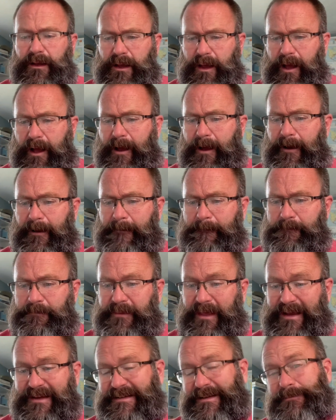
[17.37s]

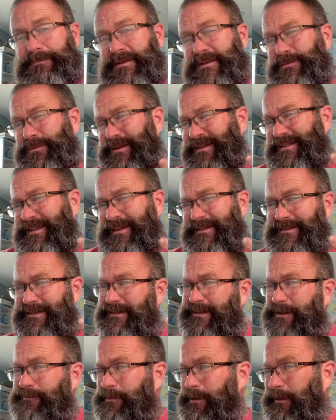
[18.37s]
except this week's lesson
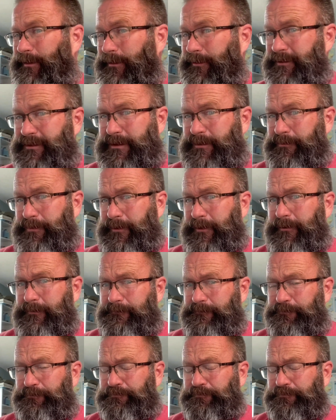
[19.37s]
is going to be a little simpler.